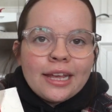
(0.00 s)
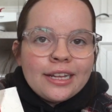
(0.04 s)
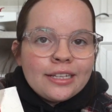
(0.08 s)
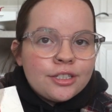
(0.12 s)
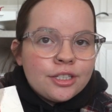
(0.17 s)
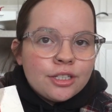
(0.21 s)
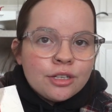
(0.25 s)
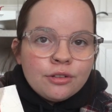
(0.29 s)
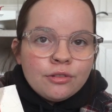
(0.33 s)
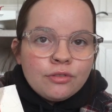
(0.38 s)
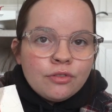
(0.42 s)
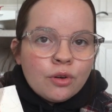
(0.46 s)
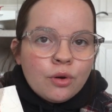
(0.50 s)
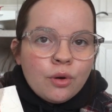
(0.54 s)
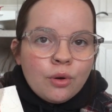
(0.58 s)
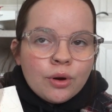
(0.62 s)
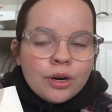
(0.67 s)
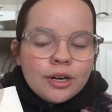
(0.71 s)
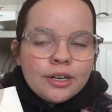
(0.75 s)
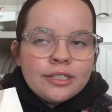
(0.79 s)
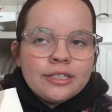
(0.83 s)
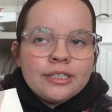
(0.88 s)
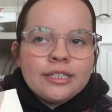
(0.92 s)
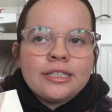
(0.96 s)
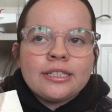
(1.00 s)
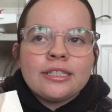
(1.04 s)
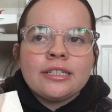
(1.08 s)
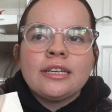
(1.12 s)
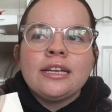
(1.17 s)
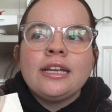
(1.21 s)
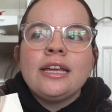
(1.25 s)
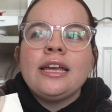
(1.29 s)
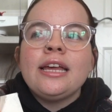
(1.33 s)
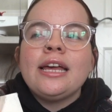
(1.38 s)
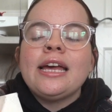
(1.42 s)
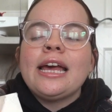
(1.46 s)
so, of course,
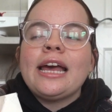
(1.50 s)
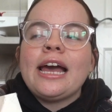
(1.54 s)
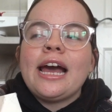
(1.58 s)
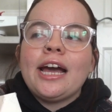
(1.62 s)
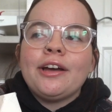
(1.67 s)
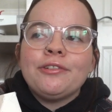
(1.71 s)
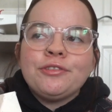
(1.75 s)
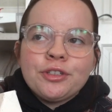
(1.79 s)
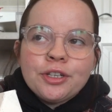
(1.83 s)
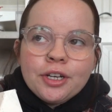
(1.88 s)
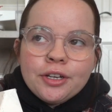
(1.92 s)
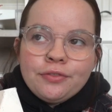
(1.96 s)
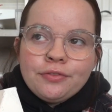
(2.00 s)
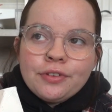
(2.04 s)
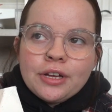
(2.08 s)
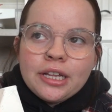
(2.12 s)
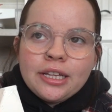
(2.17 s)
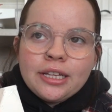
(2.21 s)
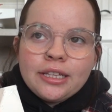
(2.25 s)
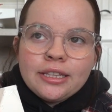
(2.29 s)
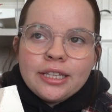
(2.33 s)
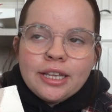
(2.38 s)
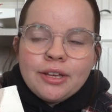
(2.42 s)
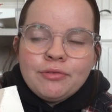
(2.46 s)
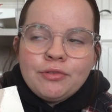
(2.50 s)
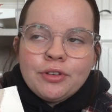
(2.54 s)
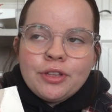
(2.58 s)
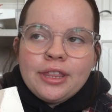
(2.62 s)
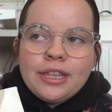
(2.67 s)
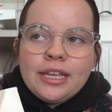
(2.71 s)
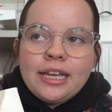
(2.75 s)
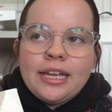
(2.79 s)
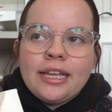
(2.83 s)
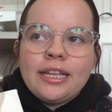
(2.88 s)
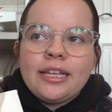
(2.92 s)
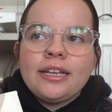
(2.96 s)
after I fell in love with
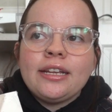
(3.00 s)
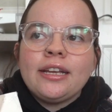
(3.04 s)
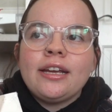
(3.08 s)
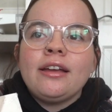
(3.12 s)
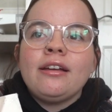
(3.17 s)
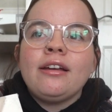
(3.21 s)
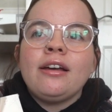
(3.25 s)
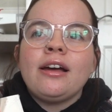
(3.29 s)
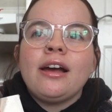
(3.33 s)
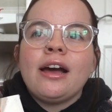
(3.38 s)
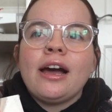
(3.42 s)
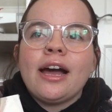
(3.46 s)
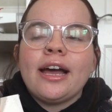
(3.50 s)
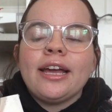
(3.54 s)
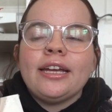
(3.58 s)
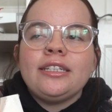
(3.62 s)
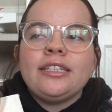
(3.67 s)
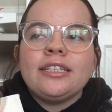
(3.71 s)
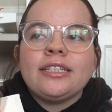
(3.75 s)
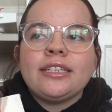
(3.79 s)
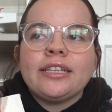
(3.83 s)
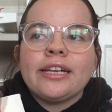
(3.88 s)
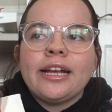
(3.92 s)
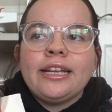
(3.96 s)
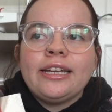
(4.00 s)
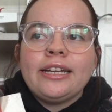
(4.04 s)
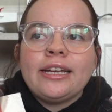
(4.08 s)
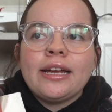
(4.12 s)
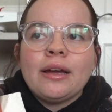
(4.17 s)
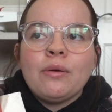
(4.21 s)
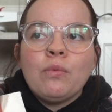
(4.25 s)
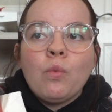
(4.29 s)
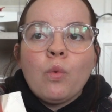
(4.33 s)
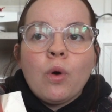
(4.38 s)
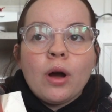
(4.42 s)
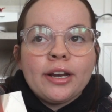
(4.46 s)
it, I decided
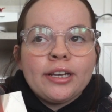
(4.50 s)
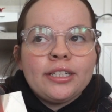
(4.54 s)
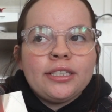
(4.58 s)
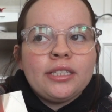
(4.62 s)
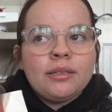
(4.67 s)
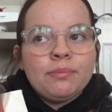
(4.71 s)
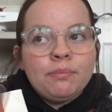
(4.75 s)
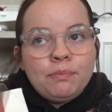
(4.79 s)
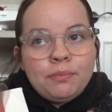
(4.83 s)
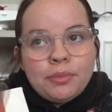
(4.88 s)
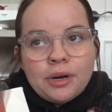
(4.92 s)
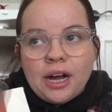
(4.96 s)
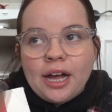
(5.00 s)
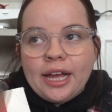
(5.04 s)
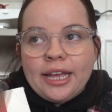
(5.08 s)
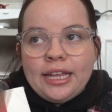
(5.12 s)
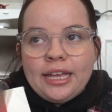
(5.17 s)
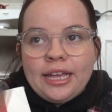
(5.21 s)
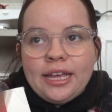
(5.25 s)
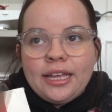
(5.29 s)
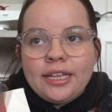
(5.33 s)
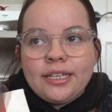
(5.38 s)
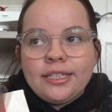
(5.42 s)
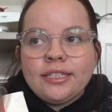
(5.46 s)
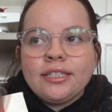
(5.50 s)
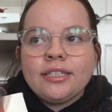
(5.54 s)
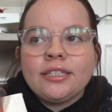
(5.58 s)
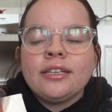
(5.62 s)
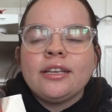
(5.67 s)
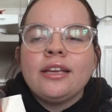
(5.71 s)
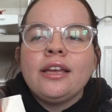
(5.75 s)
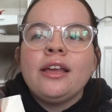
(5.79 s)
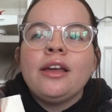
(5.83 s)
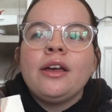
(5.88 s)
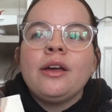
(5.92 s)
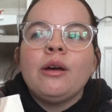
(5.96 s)
I wanted to buy it,
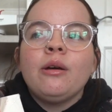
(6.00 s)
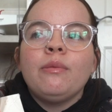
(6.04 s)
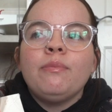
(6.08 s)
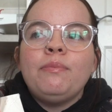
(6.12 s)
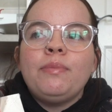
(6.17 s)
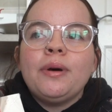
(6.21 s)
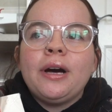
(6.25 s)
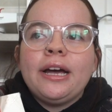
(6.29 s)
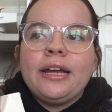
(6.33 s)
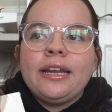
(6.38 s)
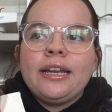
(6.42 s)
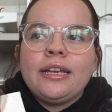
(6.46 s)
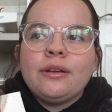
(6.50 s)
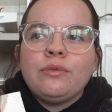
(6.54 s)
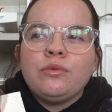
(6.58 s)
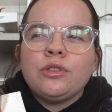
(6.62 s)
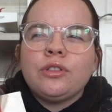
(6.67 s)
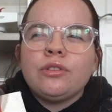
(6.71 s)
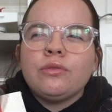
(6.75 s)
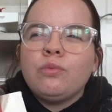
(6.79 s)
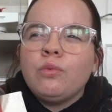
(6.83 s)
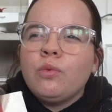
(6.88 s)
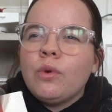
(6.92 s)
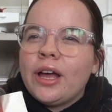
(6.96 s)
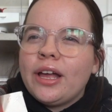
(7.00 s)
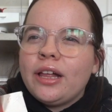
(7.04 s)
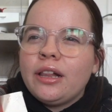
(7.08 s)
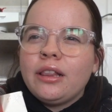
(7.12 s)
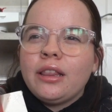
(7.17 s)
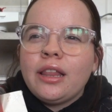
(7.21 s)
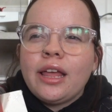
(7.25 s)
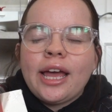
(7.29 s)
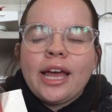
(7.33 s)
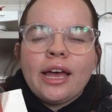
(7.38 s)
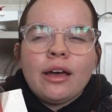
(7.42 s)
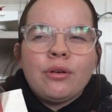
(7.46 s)
but it was
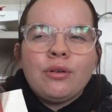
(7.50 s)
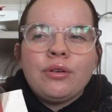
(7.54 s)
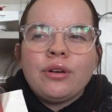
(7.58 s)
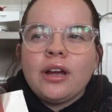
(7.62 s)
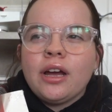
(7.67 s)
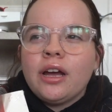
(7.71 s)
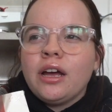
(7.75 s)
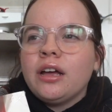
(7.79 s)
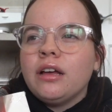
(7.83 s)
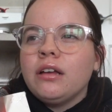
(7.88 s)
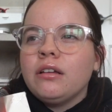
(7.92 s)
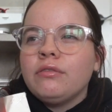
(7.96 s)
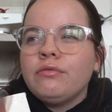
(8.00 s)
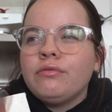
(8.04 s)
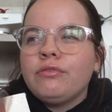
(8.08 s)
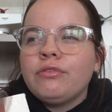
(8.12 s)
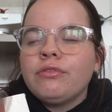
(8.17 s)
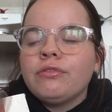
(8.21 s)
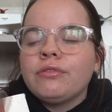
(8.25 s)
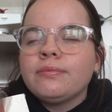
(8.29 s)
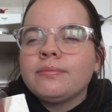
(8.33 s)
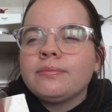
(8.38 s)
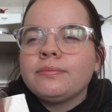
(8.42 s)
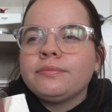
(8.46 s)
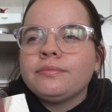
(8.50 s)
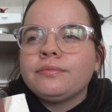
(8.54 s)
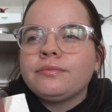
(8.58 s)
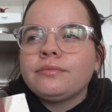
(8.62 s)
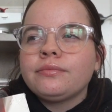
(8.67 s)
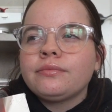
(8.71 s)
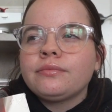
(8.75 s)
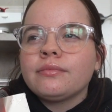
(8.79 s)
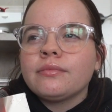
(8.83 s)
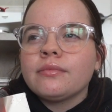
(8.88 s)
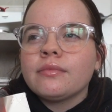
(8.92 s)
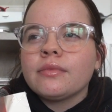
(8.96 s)
well out of
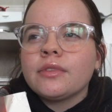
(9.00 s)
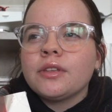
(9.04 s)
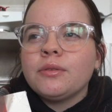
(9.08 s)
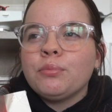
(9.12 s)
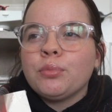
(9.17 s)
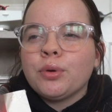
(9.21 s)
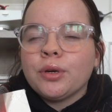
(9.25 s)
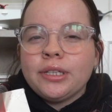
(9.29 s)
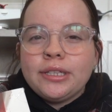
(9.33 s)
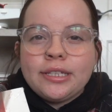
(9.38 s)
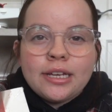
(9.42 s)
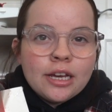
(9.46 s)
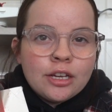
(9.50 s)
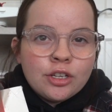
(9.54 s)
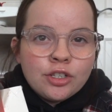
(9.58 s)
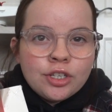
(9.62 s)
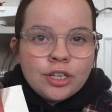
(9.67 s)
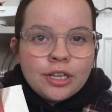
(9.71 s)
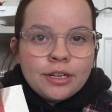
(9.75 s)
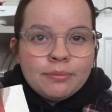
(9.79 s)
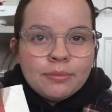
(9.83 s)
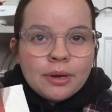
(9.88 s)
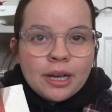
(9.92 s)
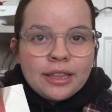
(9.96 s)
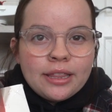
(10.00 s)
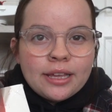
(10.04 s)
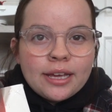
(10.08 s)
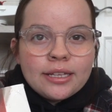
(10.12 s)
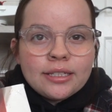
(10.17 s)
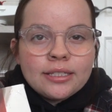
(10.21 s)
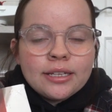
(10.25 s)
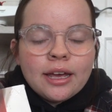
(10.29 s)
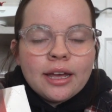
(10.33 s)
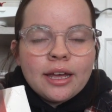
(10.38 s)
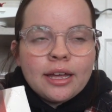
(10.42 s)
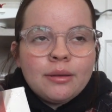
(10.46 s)
production by
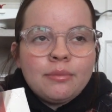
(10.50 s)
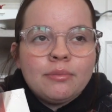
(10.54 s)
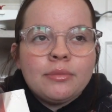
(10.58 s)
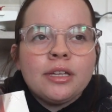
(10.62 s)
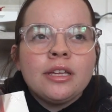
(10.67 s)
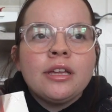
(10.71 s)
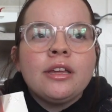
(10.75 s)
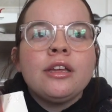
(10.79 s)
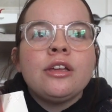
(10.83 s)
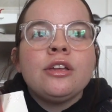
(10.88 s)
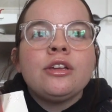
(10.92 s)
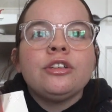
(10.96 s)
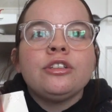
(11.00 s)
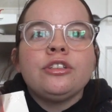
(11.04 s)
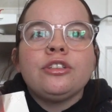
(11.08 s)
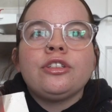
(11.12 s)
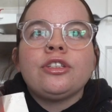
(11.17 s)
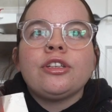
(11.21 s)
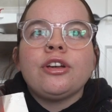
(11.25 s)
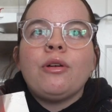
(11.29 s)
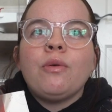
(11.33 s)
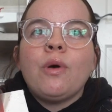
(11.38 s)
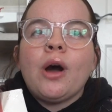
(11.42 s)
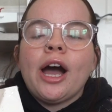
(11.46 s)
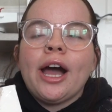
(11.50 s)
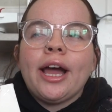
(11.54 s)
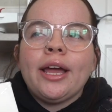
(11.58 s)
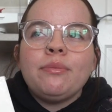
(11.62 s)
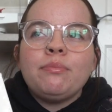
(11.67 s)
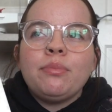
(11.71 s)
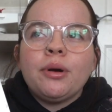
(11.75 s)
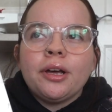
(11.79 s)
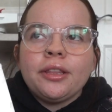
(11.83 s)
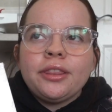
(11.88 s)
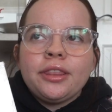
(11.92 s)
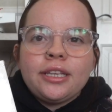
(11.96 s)
that time. So I
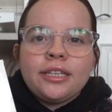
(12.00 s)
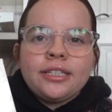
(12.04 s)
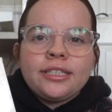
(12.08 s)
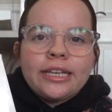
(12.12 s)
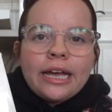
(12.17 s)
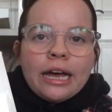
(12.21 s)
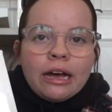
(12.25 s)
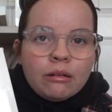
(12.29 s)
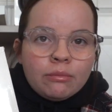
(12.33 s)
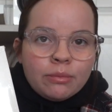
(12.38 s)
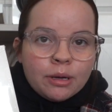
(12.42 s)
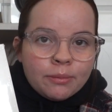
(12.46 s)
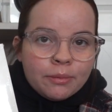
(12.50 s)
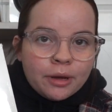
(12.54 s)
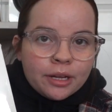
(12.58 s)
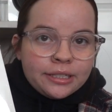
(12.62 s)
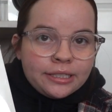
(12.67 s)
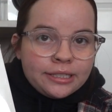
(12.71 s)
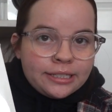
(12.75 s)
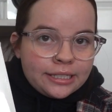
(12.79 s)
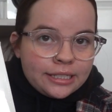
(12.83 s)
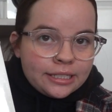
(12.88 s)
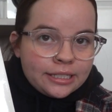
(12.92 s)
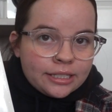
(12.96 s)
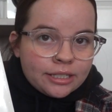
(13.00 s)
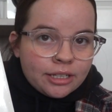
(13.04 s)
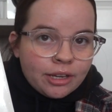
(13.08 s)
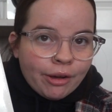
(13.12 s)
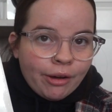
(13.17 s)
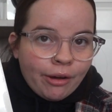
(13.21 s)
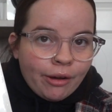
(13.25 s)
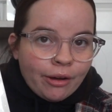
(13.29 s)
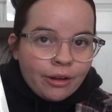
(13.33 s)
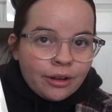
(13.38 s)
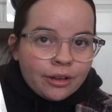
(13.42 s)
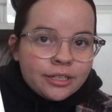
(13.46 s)
bought this album on
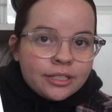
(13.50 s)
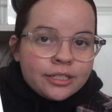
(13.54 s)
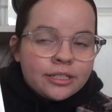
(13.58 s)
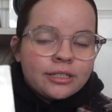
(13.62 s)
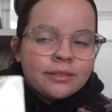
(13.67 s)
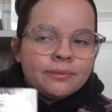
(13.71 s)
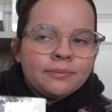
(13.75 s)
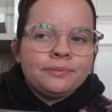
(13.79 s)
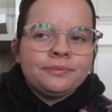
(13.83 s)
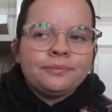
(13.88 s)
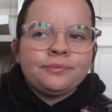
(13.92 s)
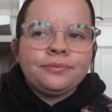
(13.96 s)
Discogs,